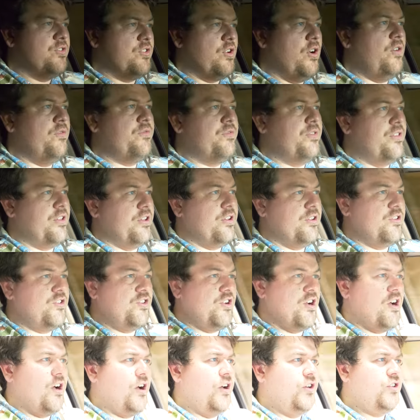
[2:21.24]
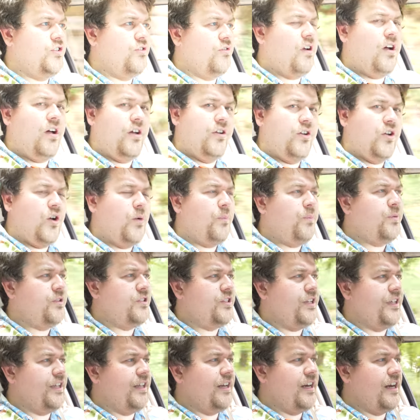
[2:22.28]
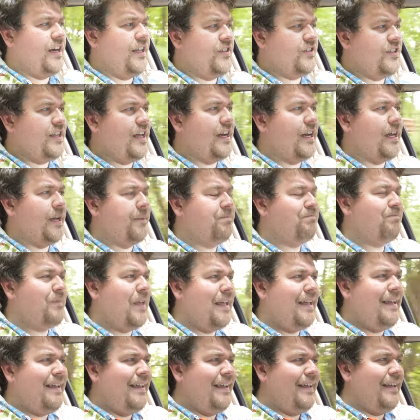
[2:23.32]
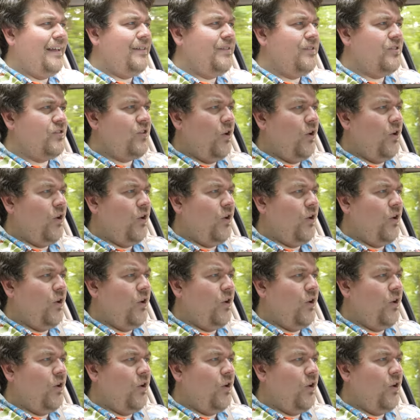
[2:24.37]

of the Charger are not particularly stellar. It's